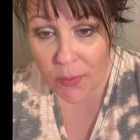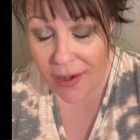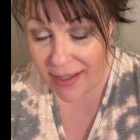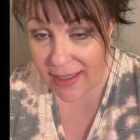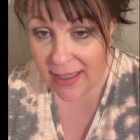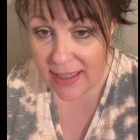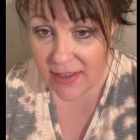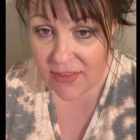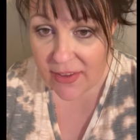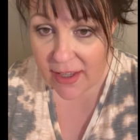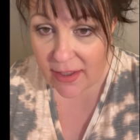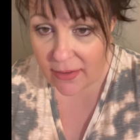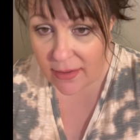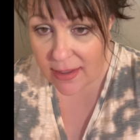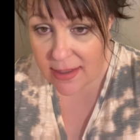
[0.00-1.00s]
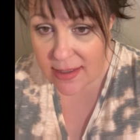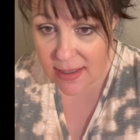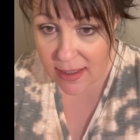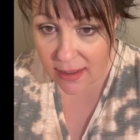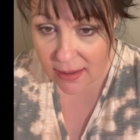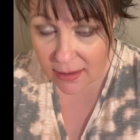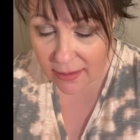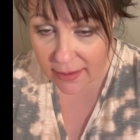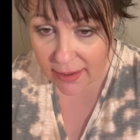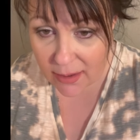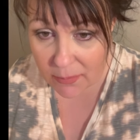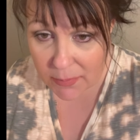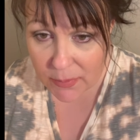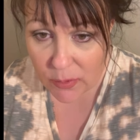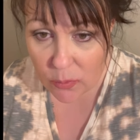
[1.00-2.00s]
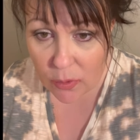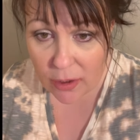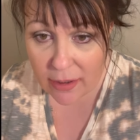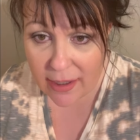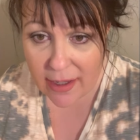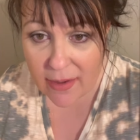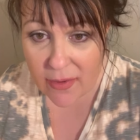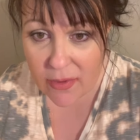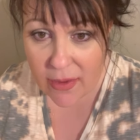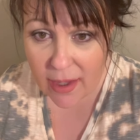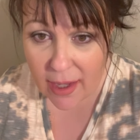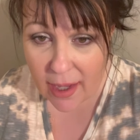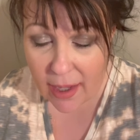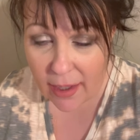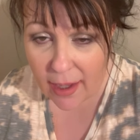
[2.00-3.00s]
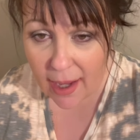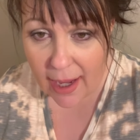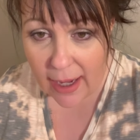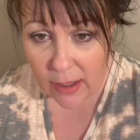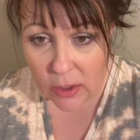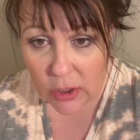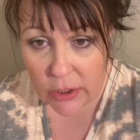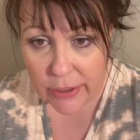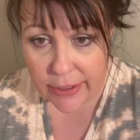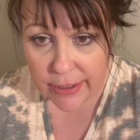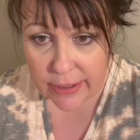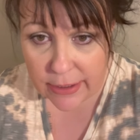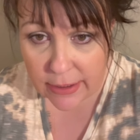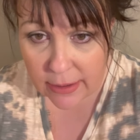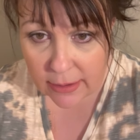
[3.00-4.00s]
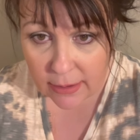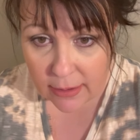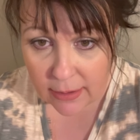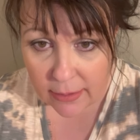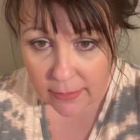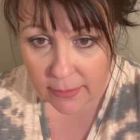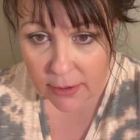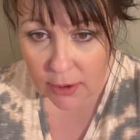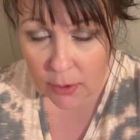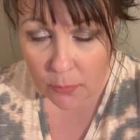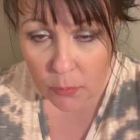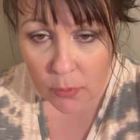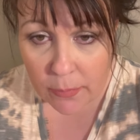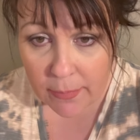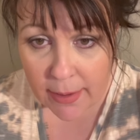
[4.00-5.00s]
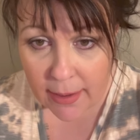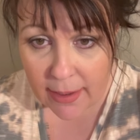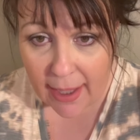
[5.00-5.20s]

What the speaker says: I need to thank that's helped with the word out that I couldn't, you know, wouldn't be